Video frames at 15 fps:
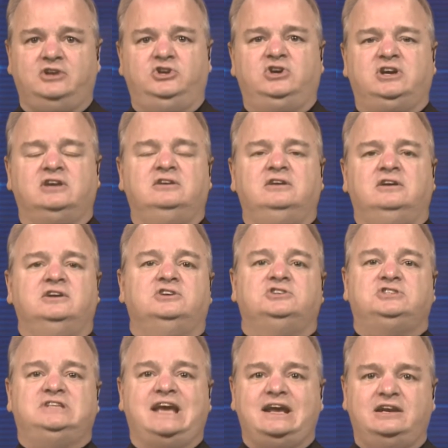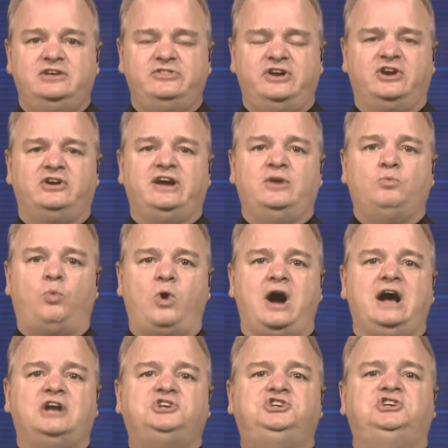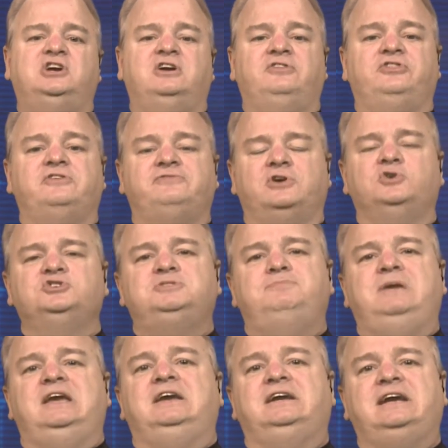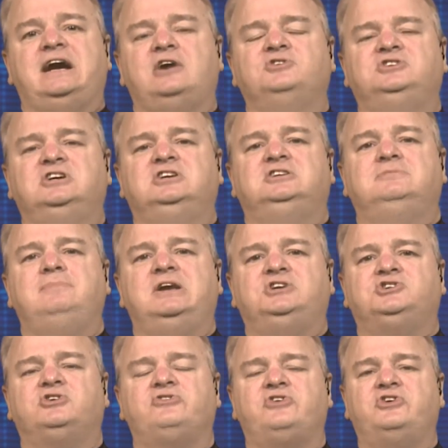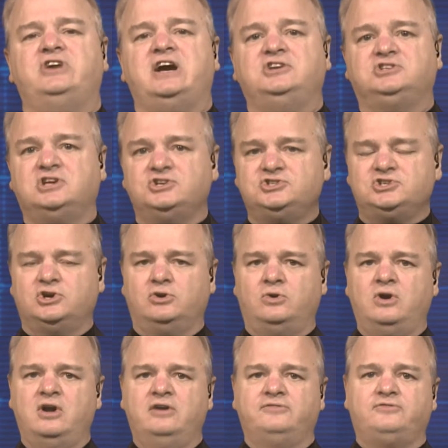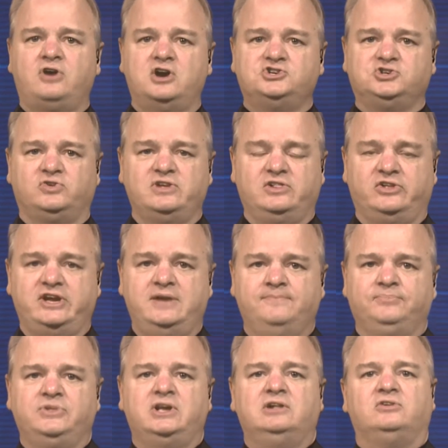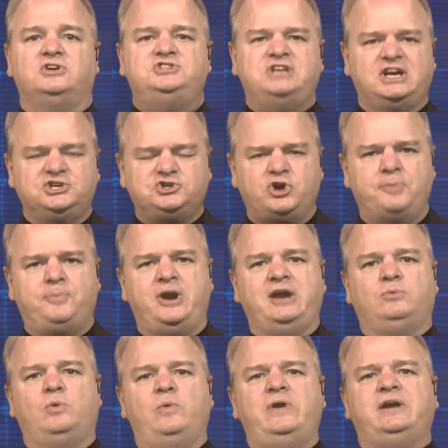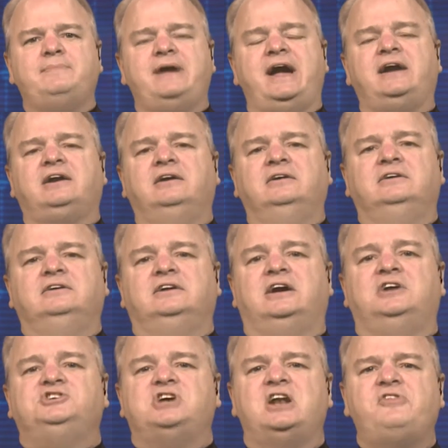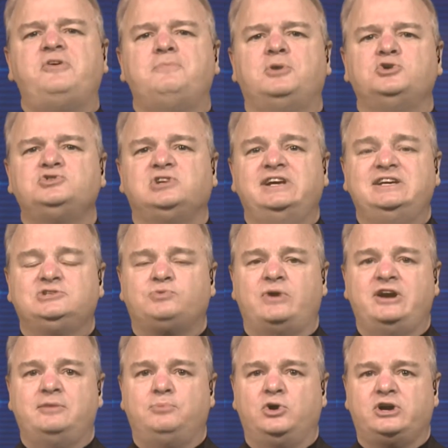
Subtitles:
you can stand in there and watch the votes being counted to make sure they're not done so fraudulently. Let's take a short break. When we come back, Jonathon Moseley has written a book